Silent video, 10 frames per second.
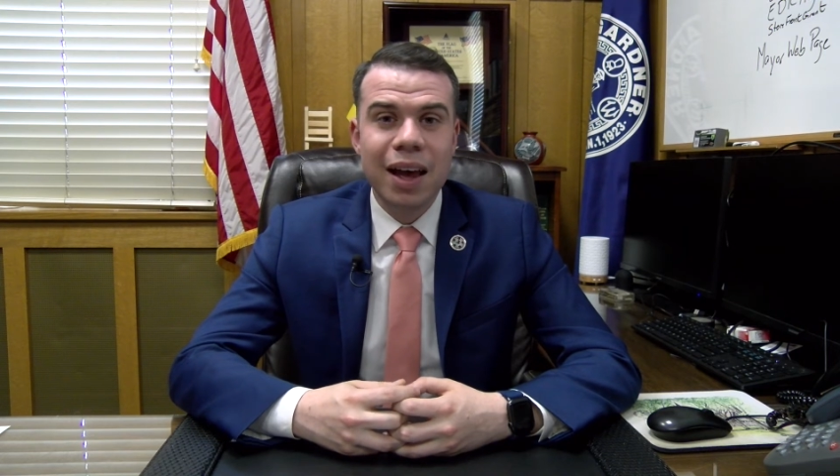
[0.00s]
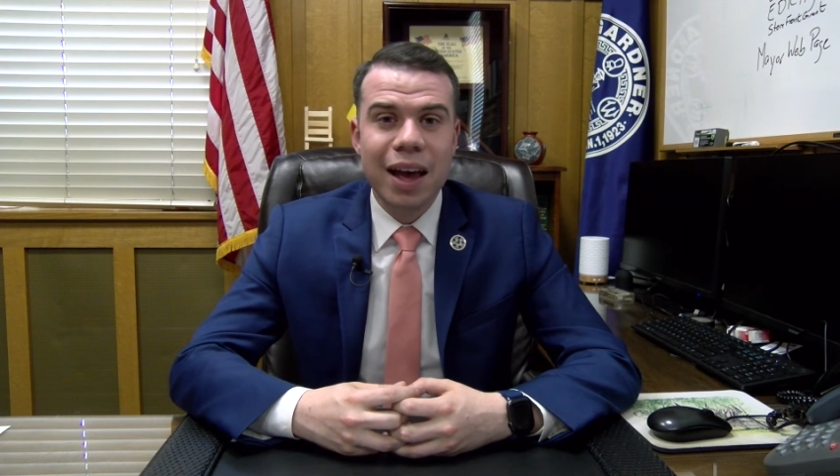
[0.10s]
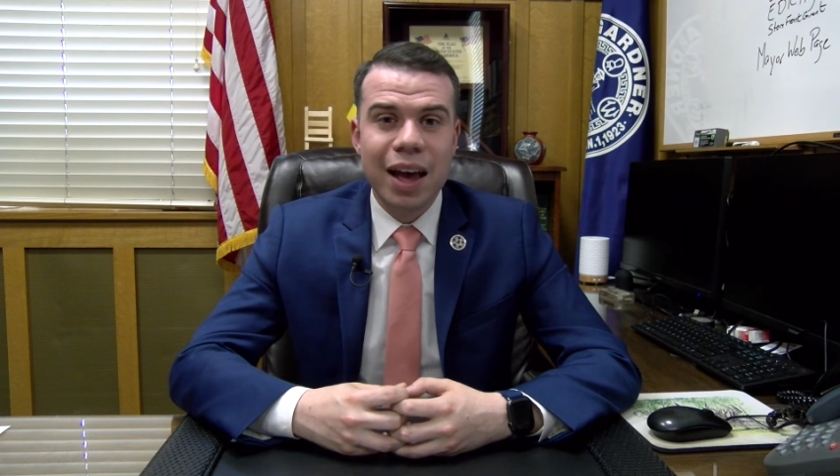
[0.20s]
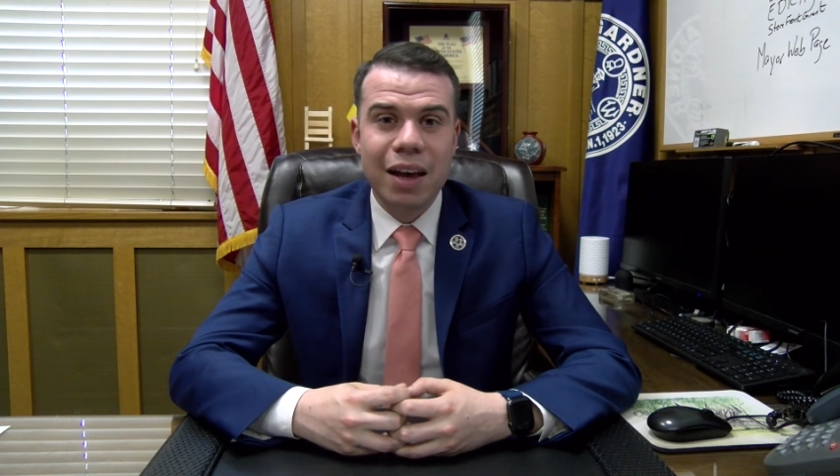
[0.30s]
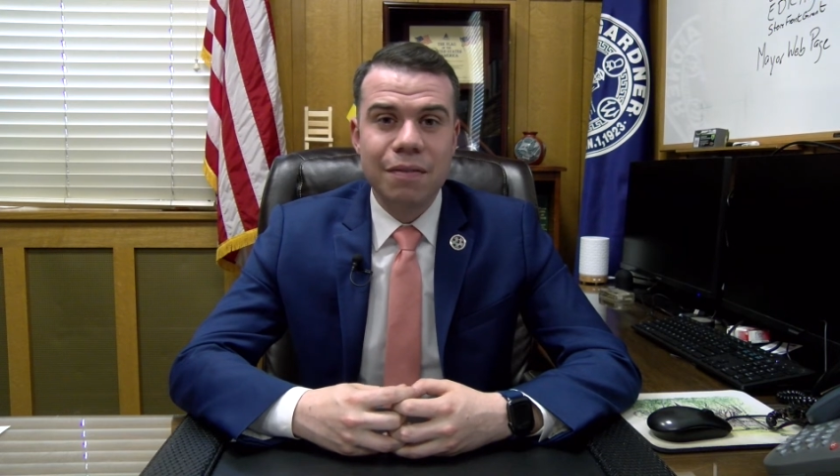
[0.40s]

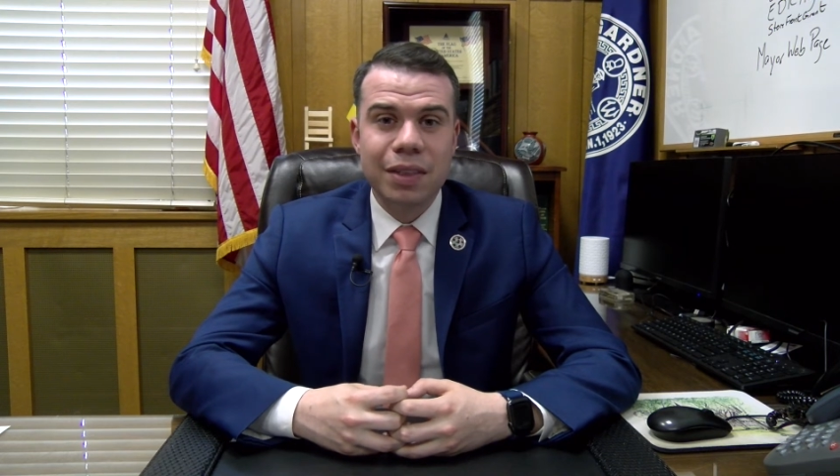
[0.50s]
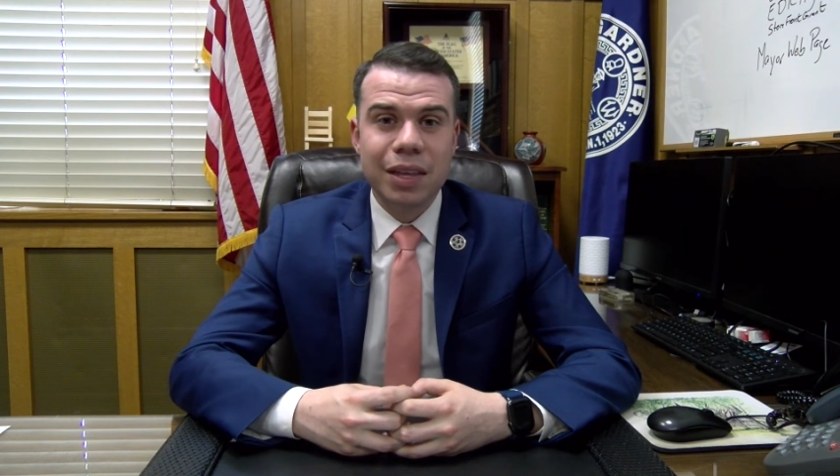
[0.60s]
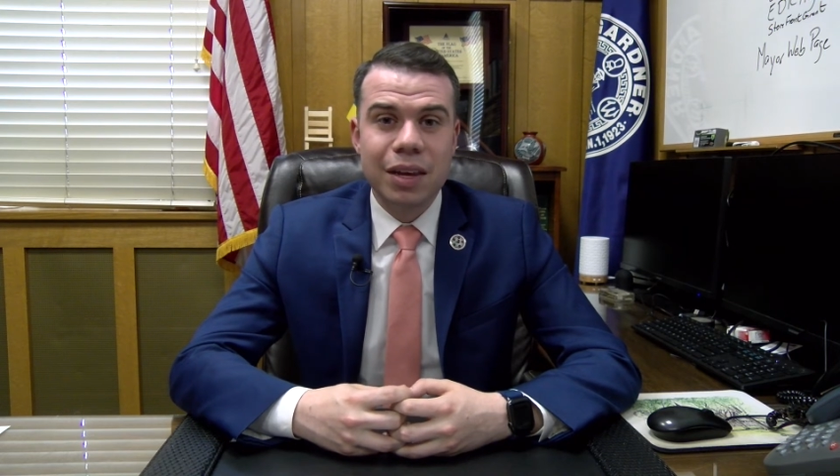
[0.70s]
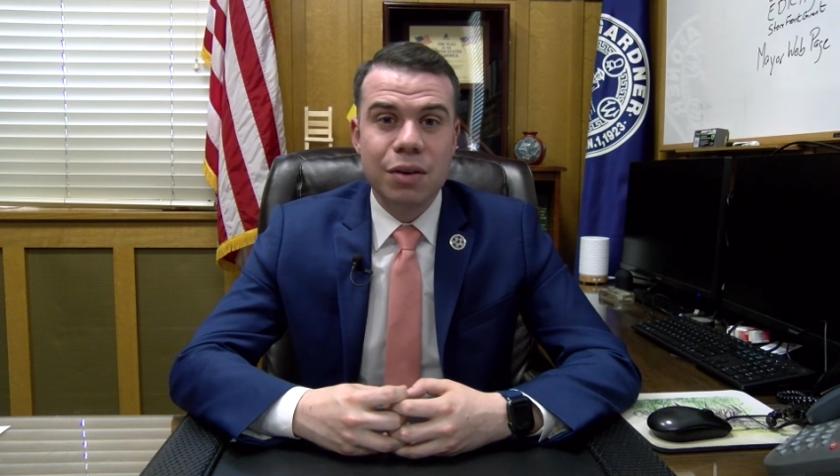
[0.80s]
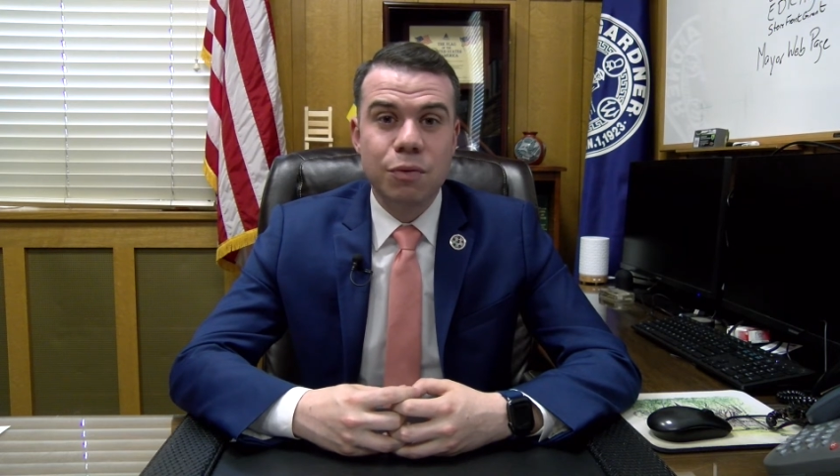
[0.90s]
have
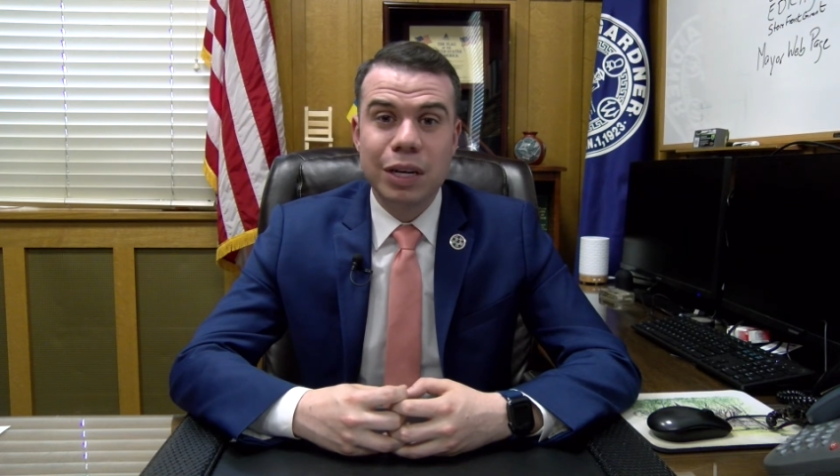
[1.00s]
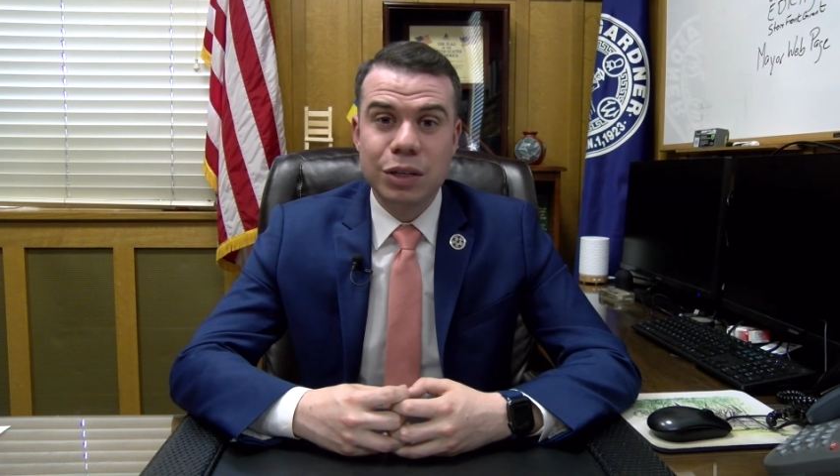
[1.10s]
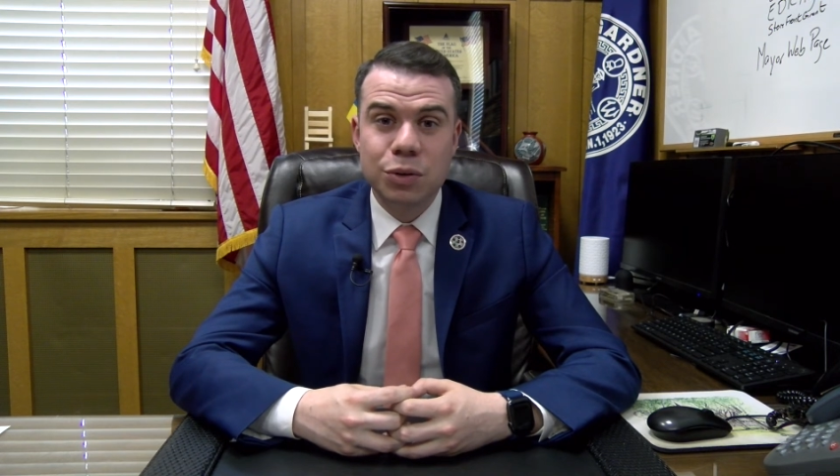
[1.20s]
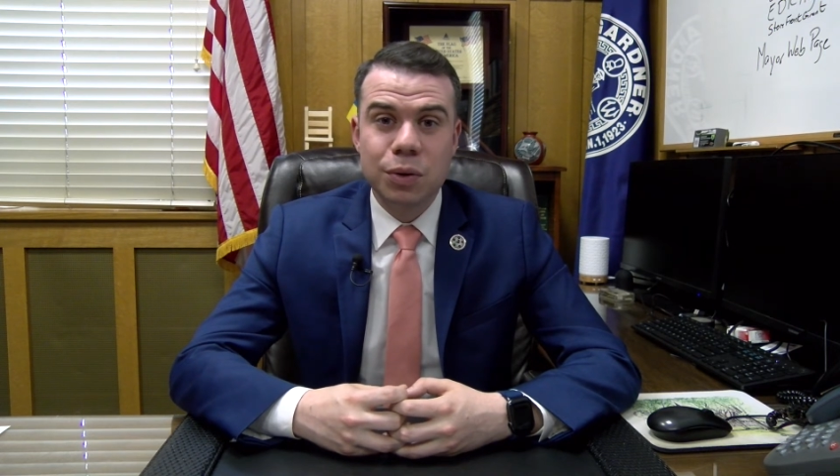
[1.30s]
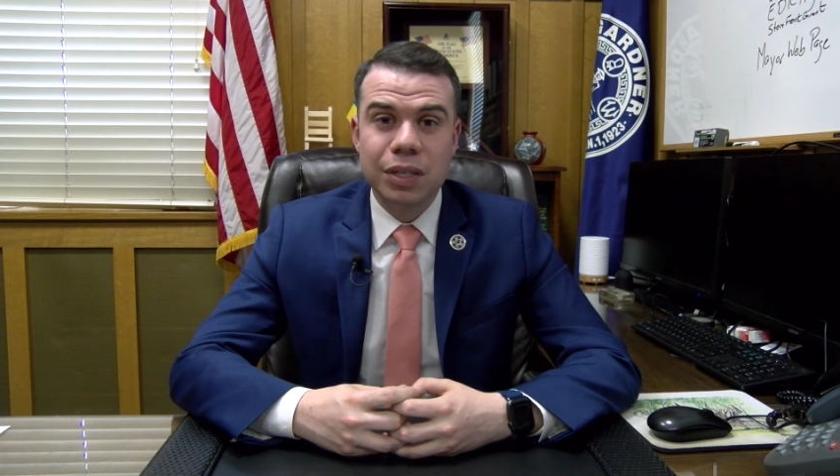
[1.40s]
the
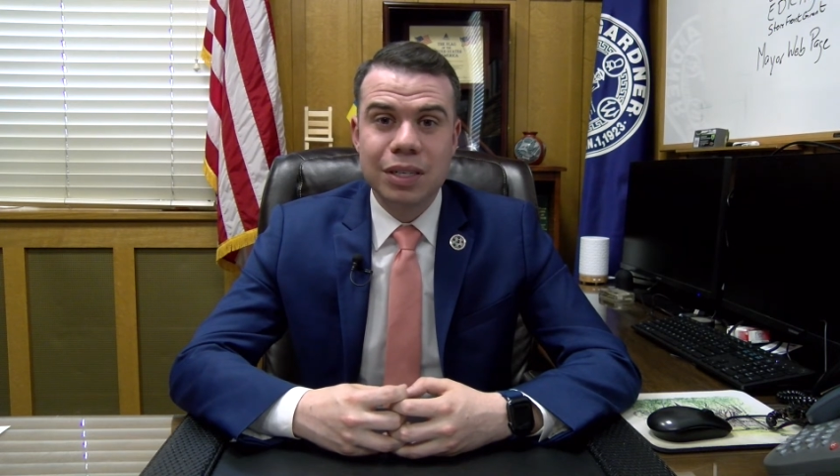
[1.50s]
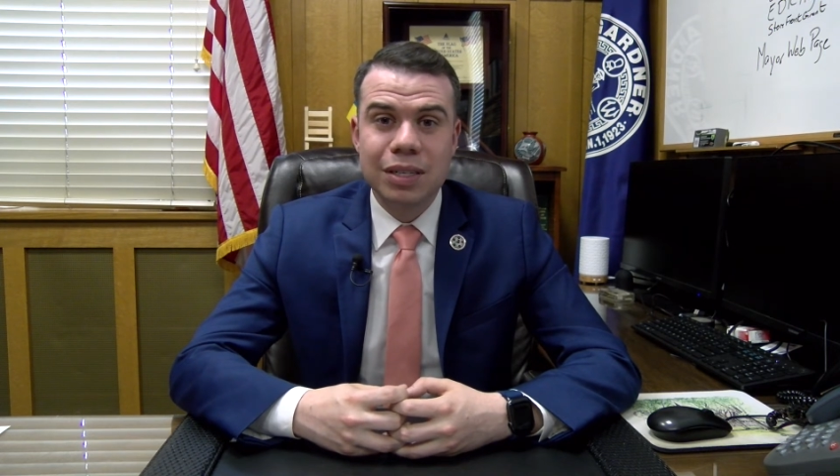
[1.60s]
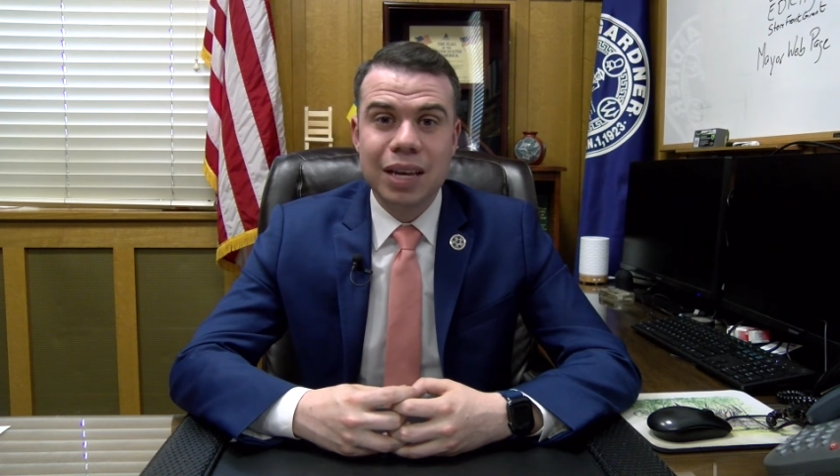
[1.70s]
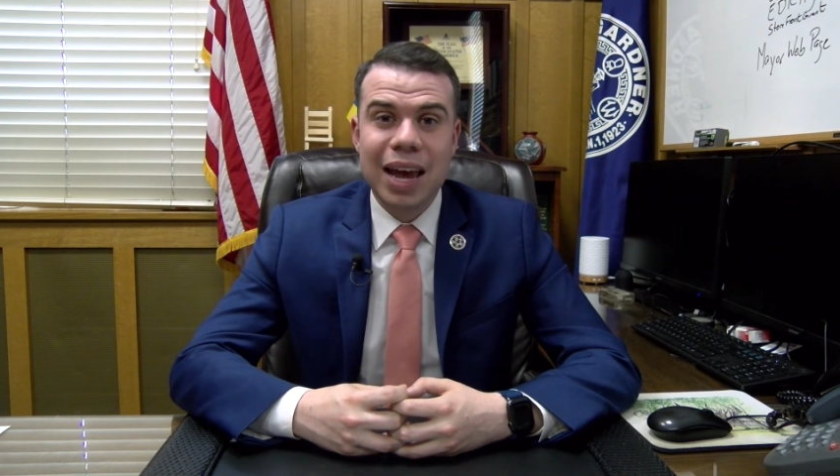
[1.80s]
resources